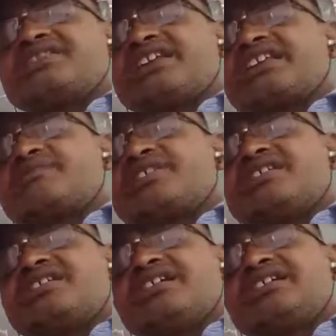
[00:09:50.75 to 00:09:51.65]
then give
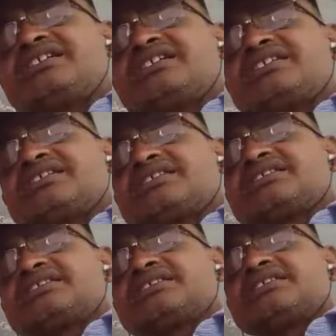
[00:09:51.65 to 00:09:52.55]
here
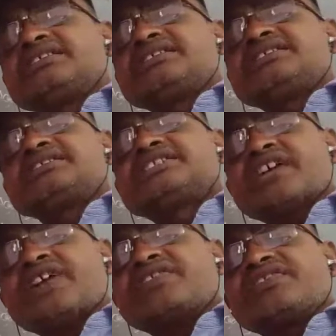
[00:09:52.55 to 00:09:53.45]

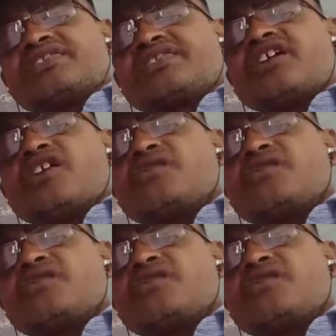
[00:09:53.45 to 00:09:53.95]
7th of